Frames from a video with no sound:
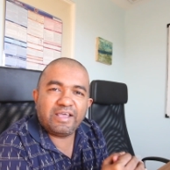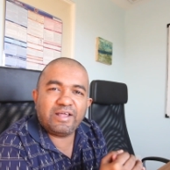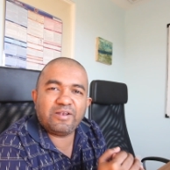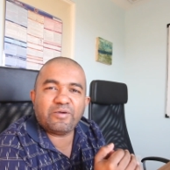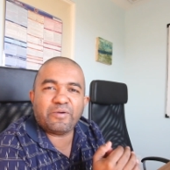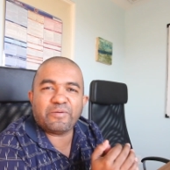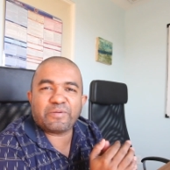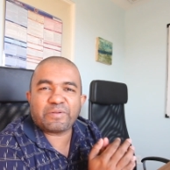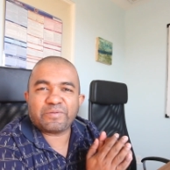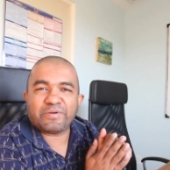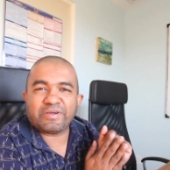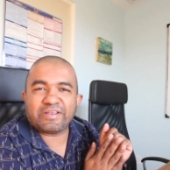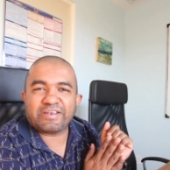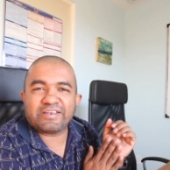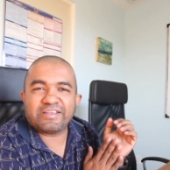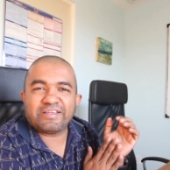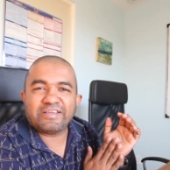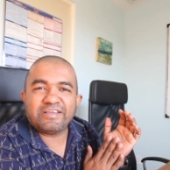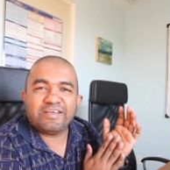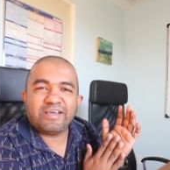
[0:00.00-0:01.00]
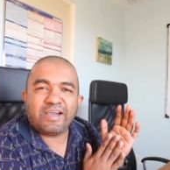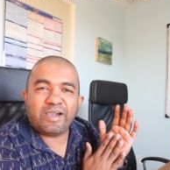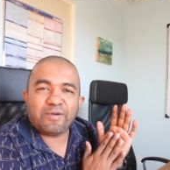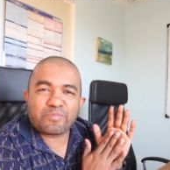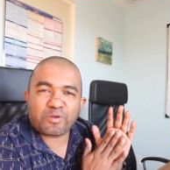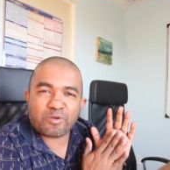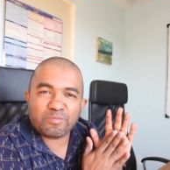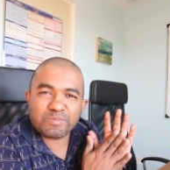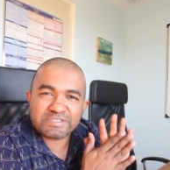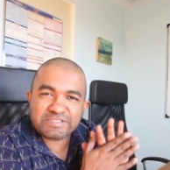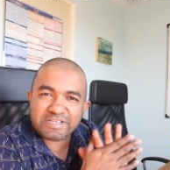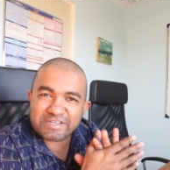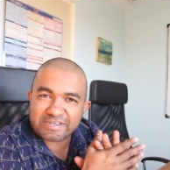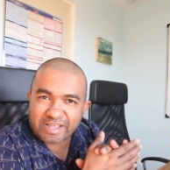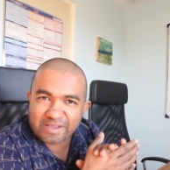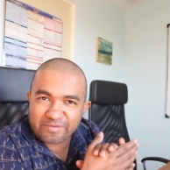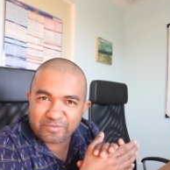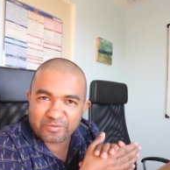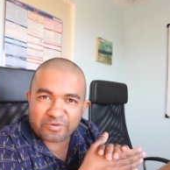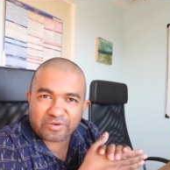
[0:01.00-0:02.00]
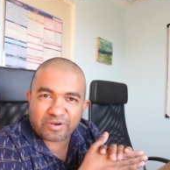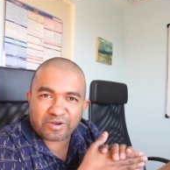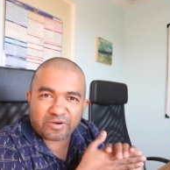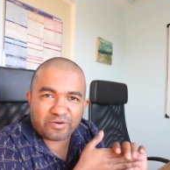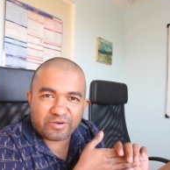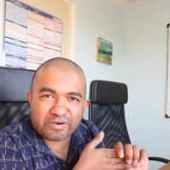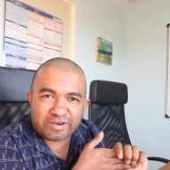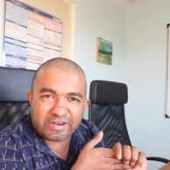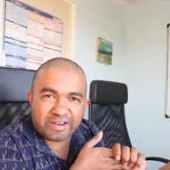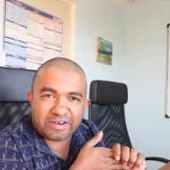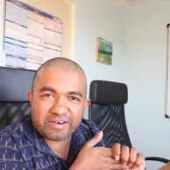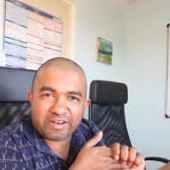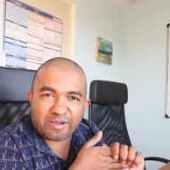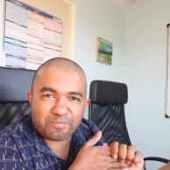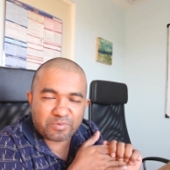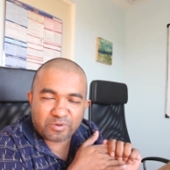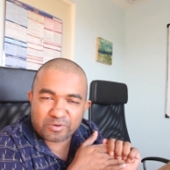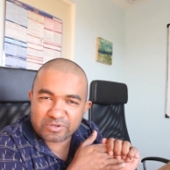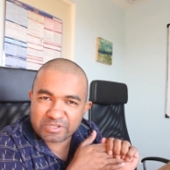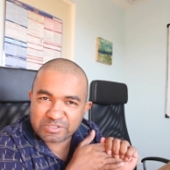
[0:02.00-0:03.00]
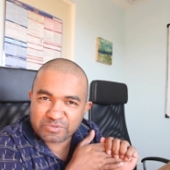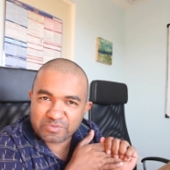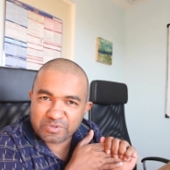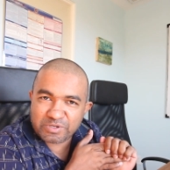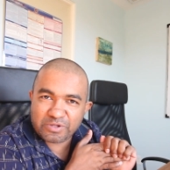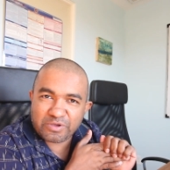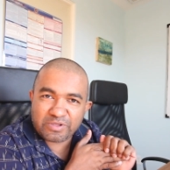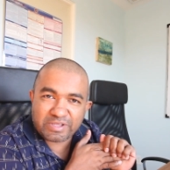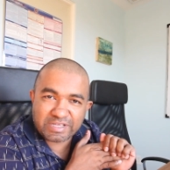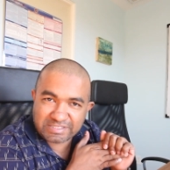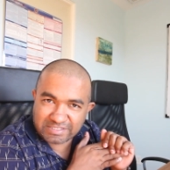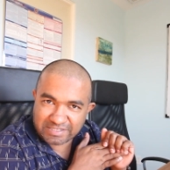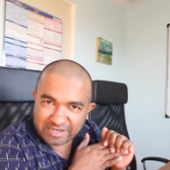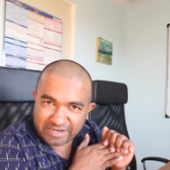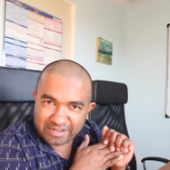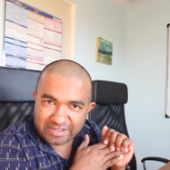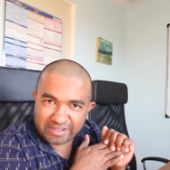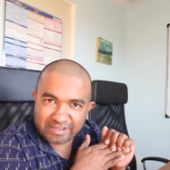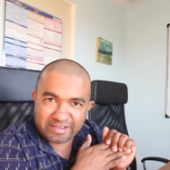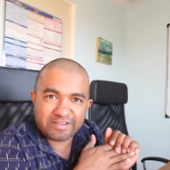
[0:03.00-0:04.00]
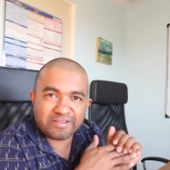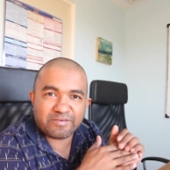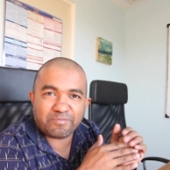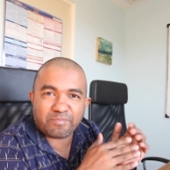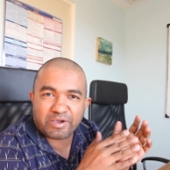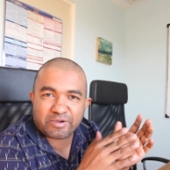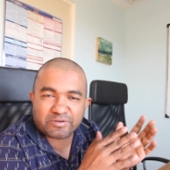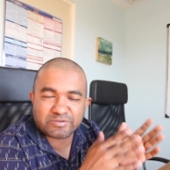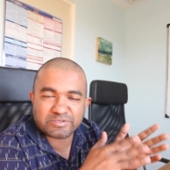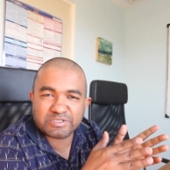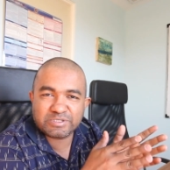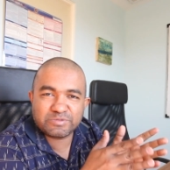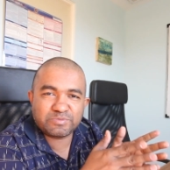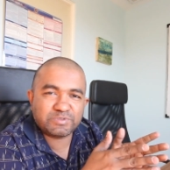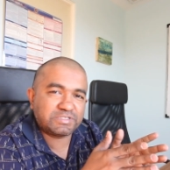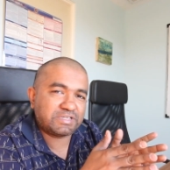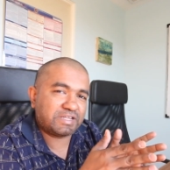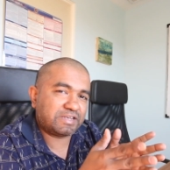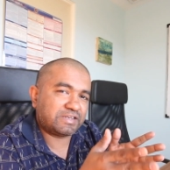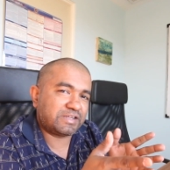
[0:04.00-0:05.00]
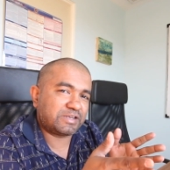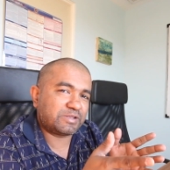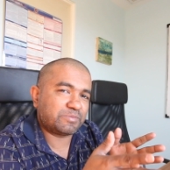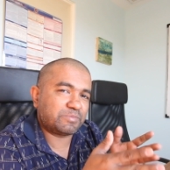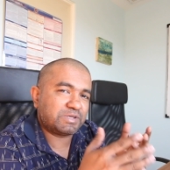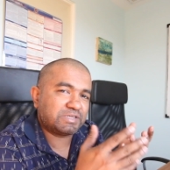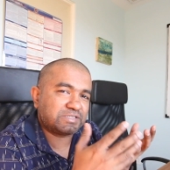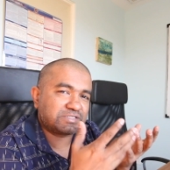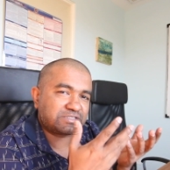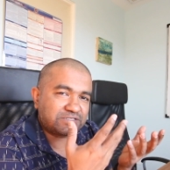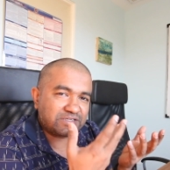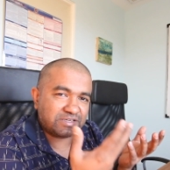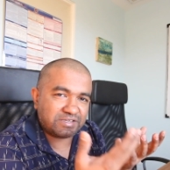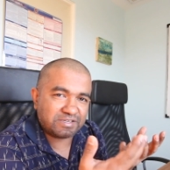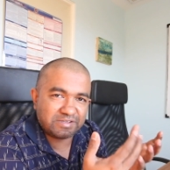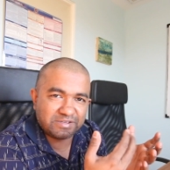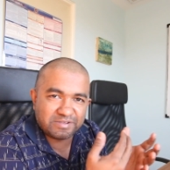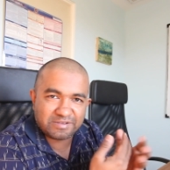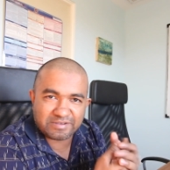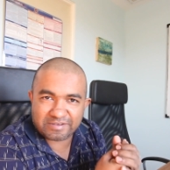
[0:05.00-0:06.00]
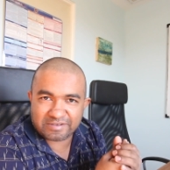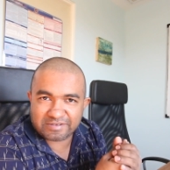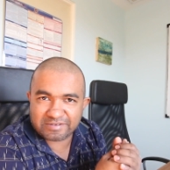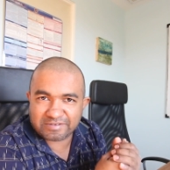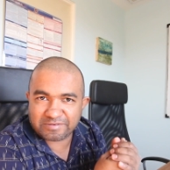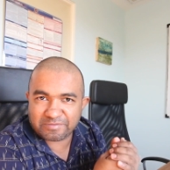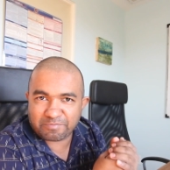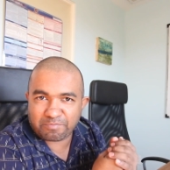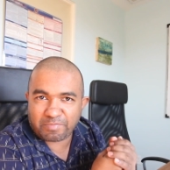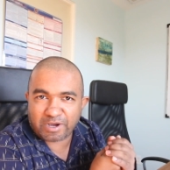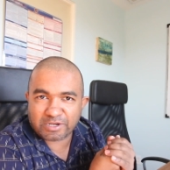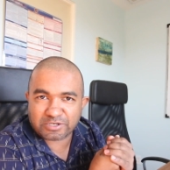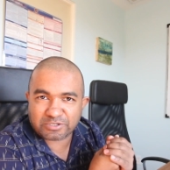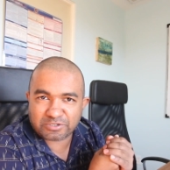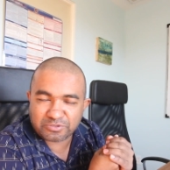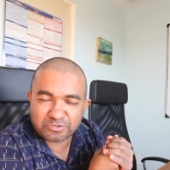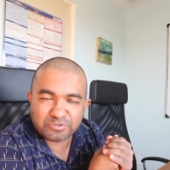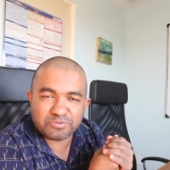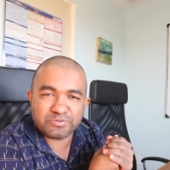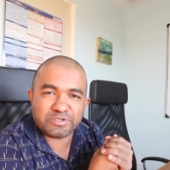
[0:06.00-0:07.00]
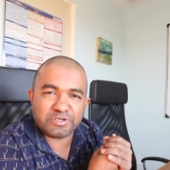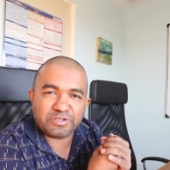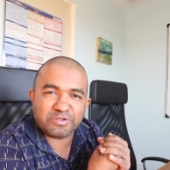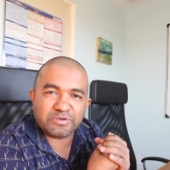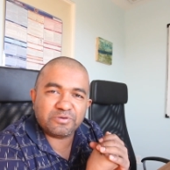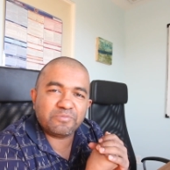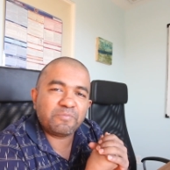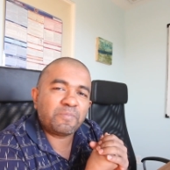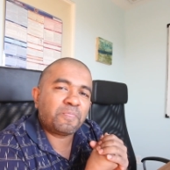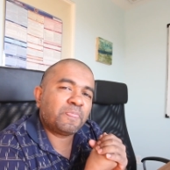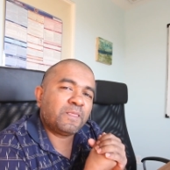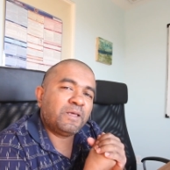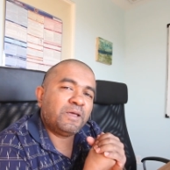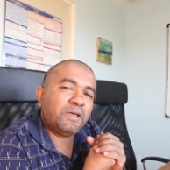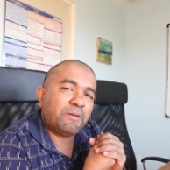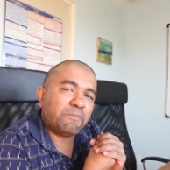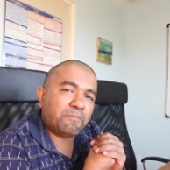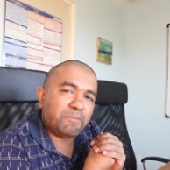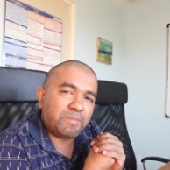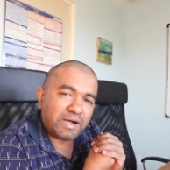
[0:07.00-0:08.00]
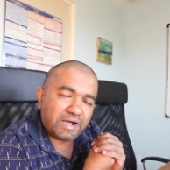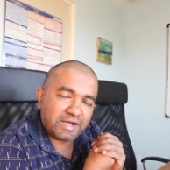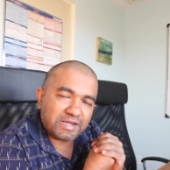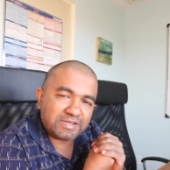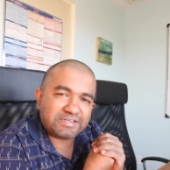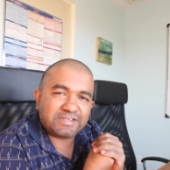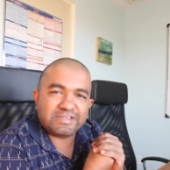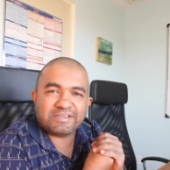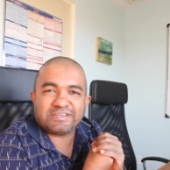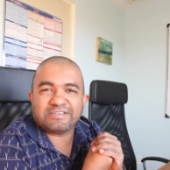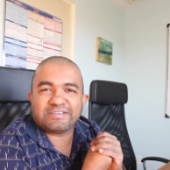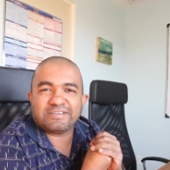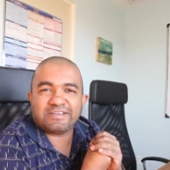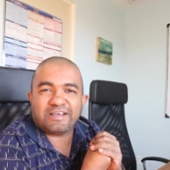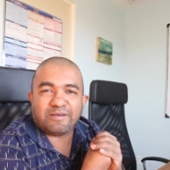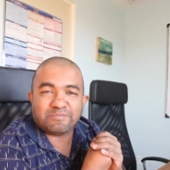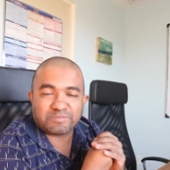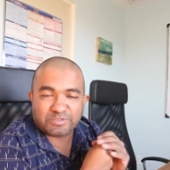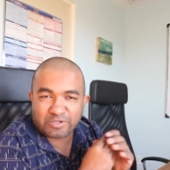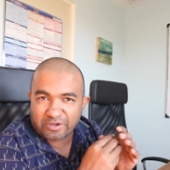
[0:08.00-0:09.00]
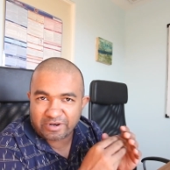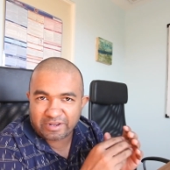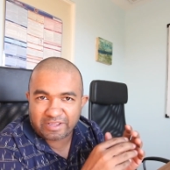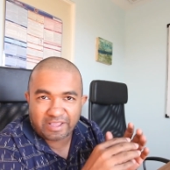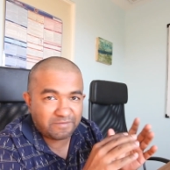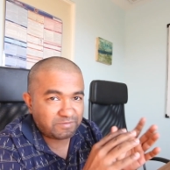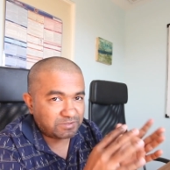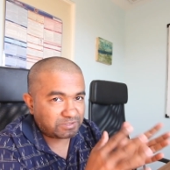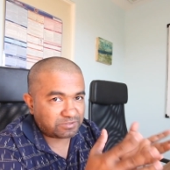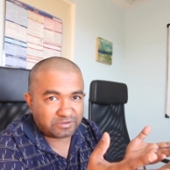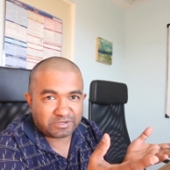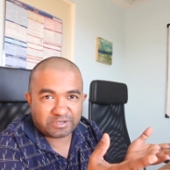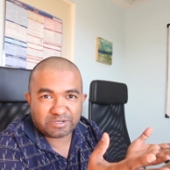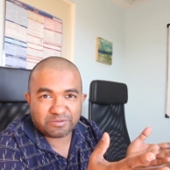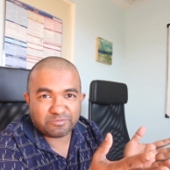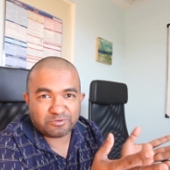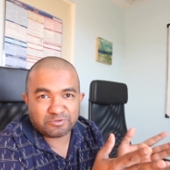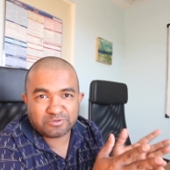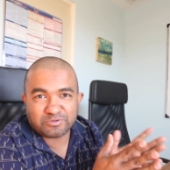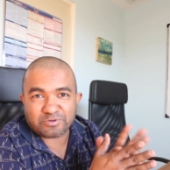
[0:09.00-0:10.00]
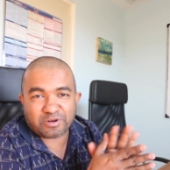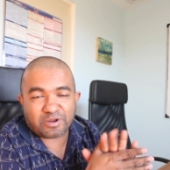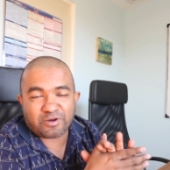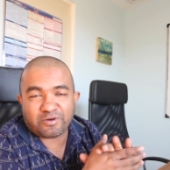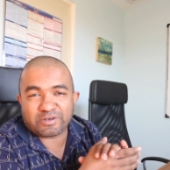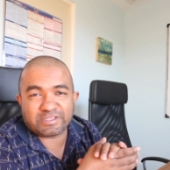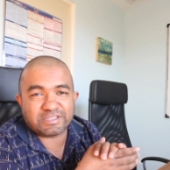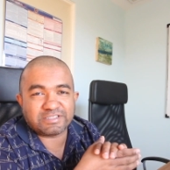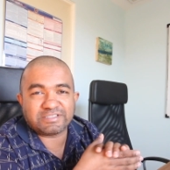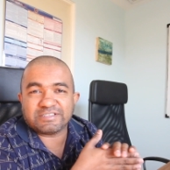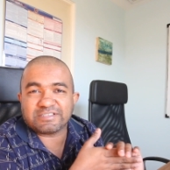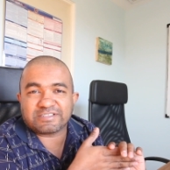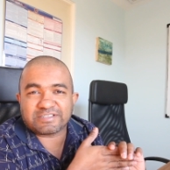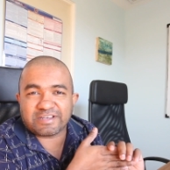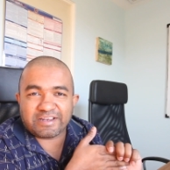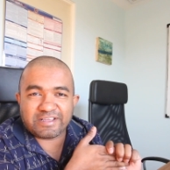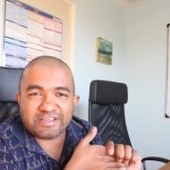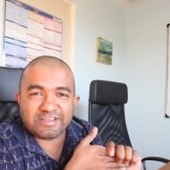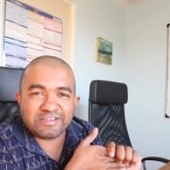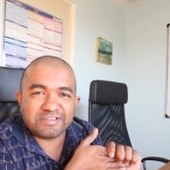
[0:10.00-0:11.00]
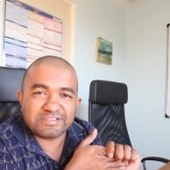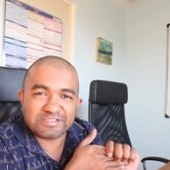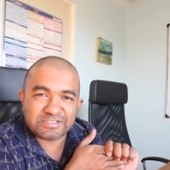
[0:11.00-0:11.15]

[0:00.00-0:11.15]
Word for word: Hello everyone. I promised that I would record and upload this video yesterday, microservice and database uh, part 2 video, but I'm sorry I was not in the mood to record this yesterday.